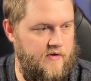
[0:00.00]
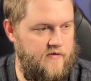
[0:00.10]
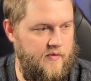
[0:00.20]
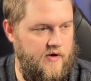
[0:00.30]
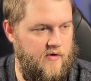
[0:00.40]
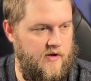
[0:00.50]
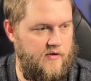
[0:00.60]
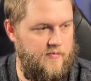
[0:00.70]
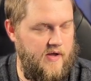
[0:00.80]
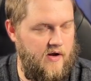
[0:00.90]
So we know that
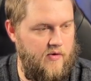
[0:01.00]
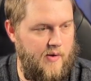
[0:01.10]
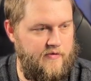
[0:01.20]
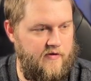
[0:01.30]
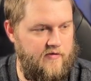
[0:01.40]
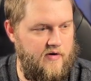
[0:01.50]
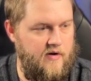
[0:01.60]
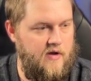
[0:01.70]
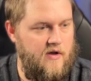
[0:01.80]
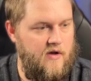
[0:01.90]
it being a web server,
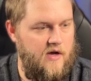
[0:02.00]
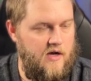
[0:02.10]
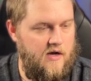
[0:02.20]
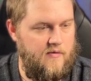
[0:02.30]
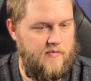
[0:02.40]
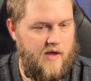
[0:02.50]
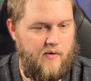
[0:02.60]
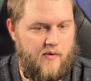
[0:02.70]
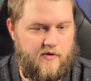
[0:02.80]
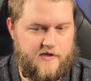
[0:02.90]
now
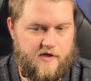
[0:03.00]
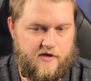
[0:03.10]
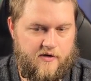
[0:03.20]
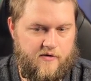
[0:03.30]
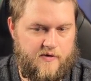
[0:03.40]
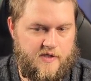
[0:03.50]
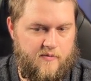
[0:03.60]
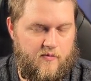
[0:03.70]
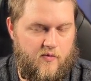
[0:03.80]
we would start to do some